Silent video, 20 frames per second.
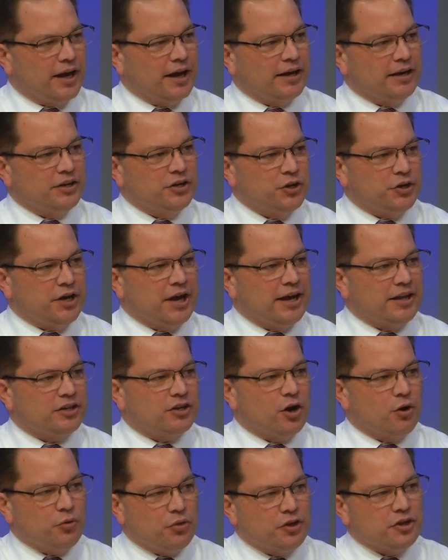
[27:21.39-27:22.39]
and you can't
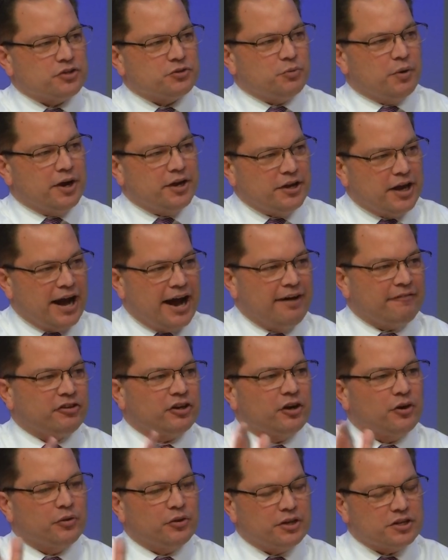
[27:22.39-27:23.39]
go this way, you have to
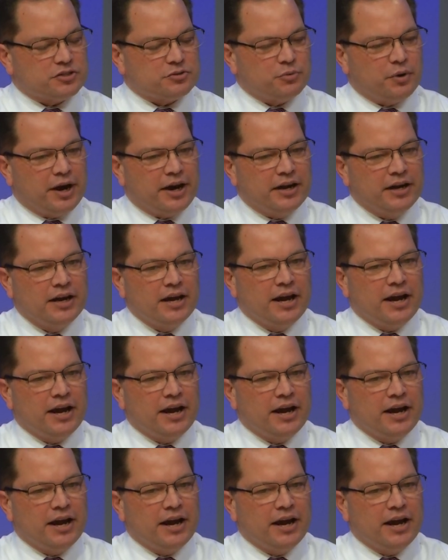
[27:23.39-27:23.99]
go this way,